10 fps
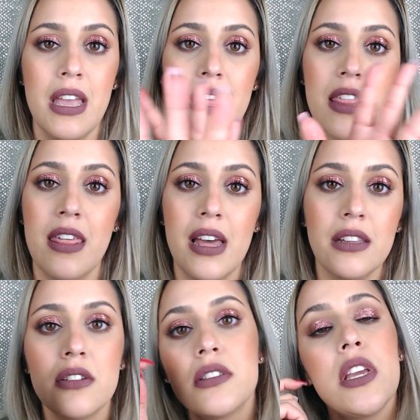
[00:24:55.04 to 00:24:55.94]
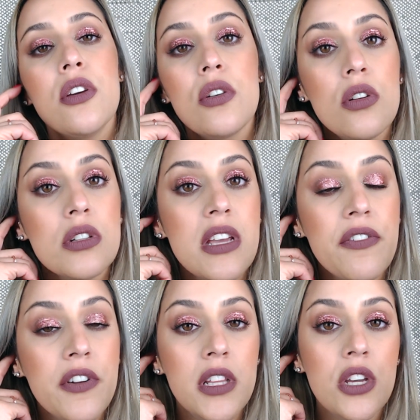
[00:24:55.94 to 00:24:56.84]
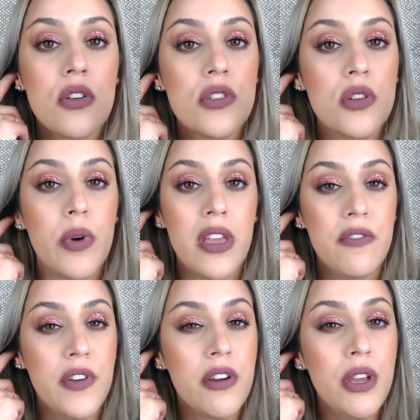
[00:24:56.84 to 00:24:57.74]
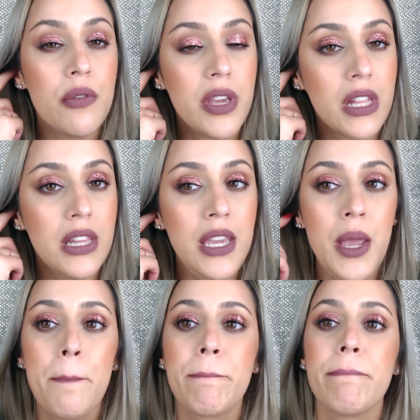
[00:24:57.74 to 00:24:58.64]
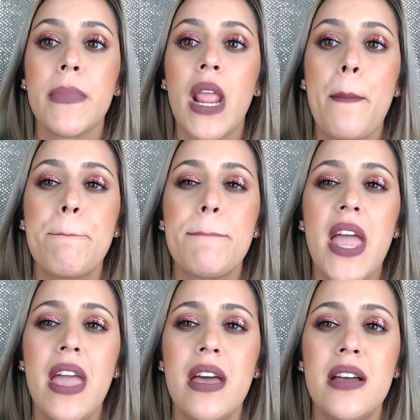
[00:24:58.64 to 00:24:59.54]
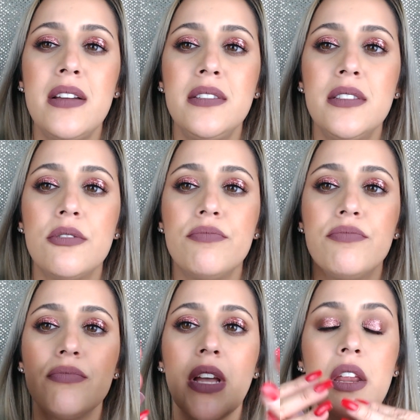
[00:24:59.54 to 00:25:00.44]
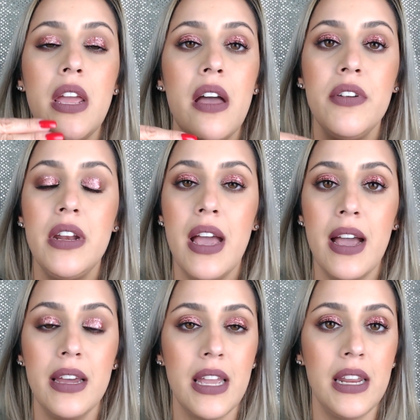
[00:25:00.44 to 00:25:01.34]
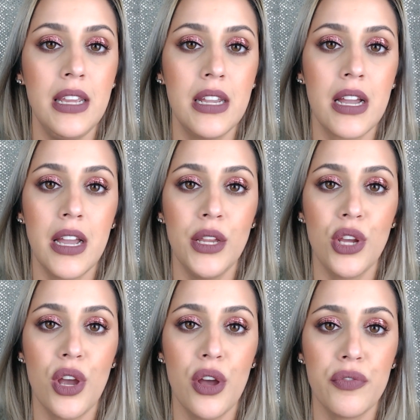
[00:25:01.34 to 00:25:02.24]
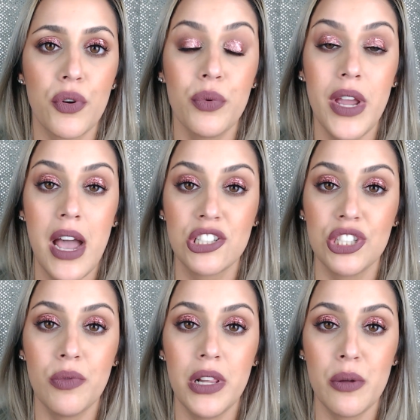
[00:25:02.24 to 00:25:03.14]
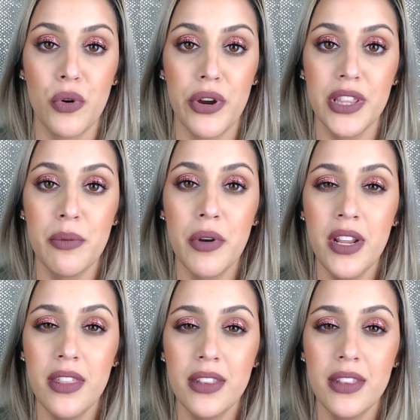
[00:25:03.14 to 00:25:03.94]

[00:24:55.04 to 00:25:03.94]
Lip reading: That little tingle definitely goes away very quickly, and I haven't had any kind of reaction while I'm wearing them or anything